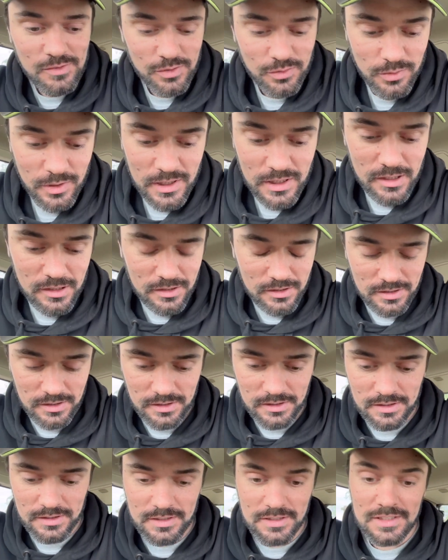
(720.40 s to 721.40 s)
as well.
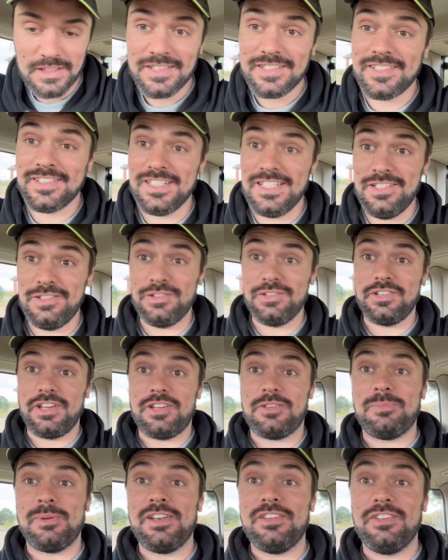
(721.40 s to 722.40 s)
Diesel's
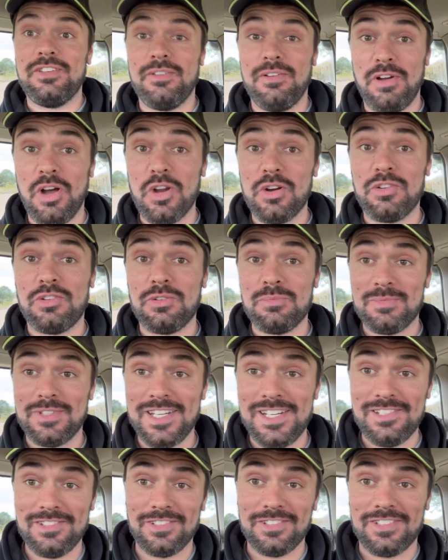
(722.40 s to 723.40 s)
expensive. I've ordered some
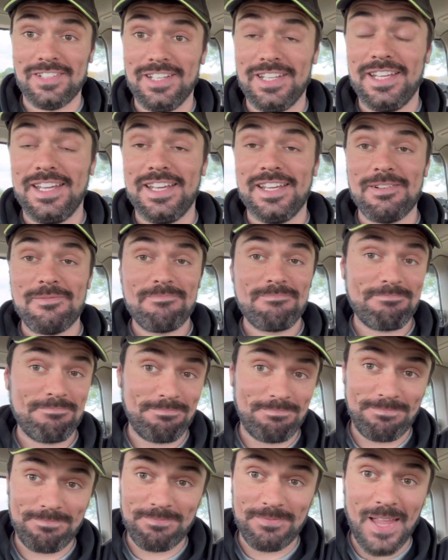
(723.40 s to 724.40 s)
diesel today.
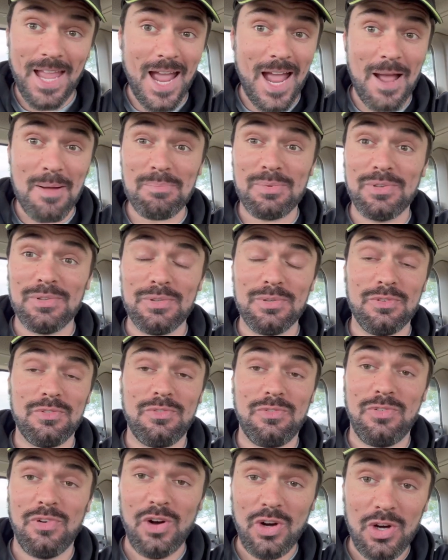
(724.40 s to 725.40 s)
Absolute
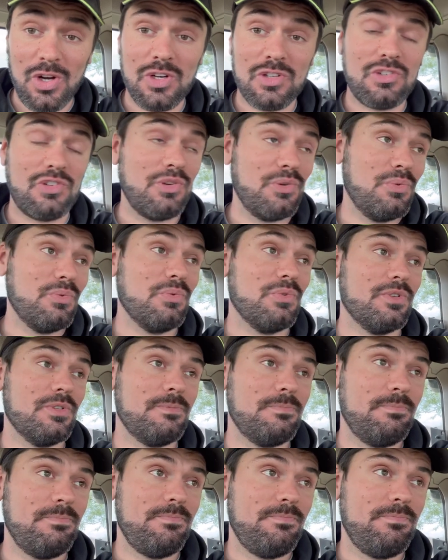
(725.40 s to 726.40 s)
fortune.
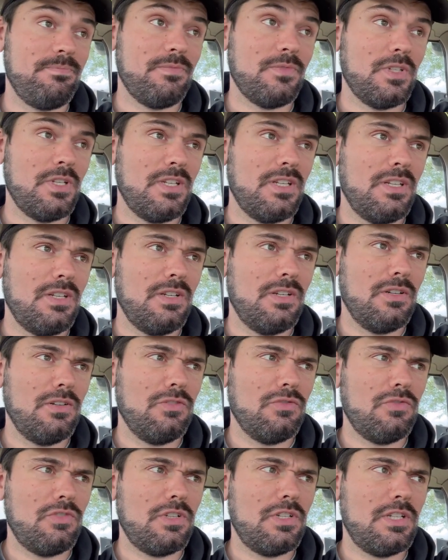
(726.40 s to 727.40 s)

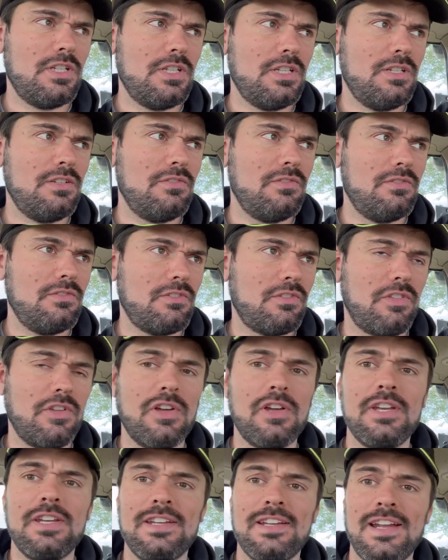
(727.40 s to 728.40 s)

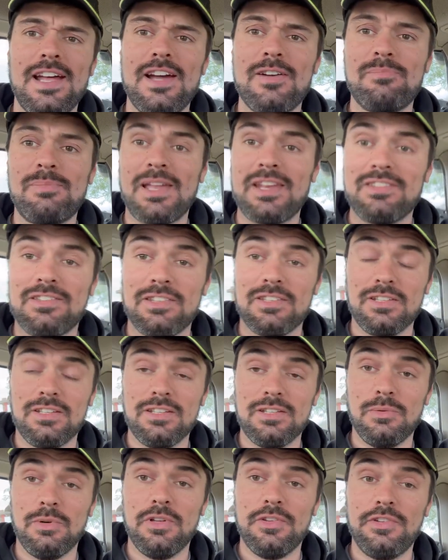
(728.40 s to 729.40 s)
113 and a half pence, I think
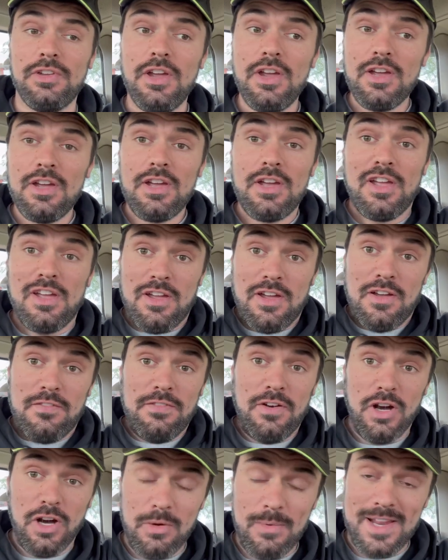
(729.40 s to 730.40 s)
it was.
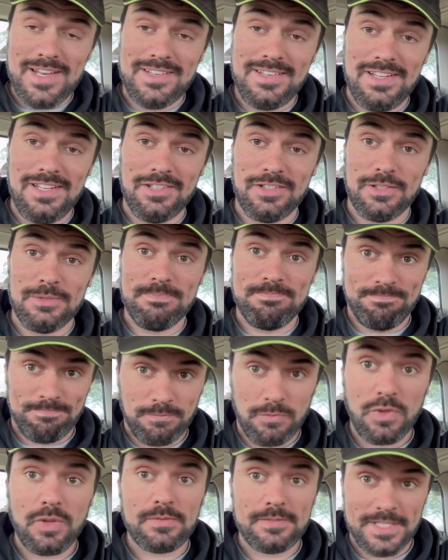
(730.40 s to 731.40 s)
For red diesel.
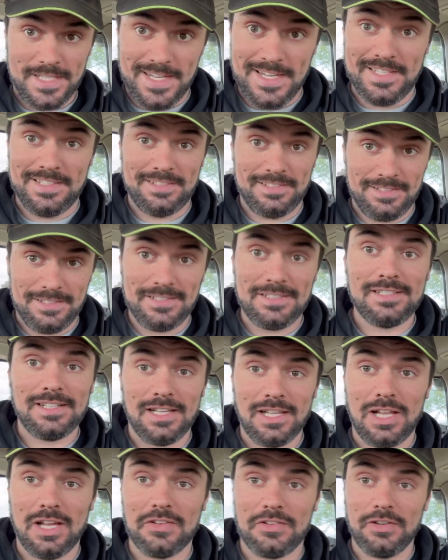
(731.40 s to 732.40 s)
Yes, a
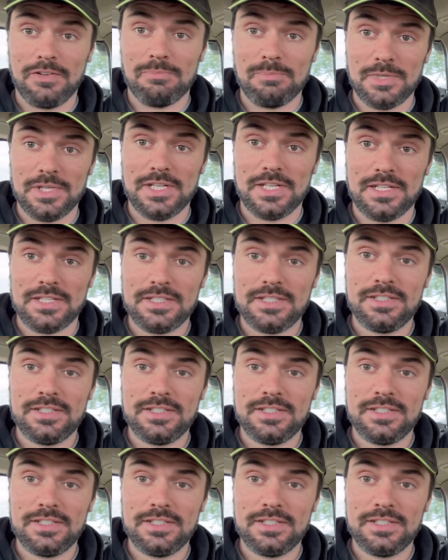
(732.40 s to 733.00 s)
lot of money.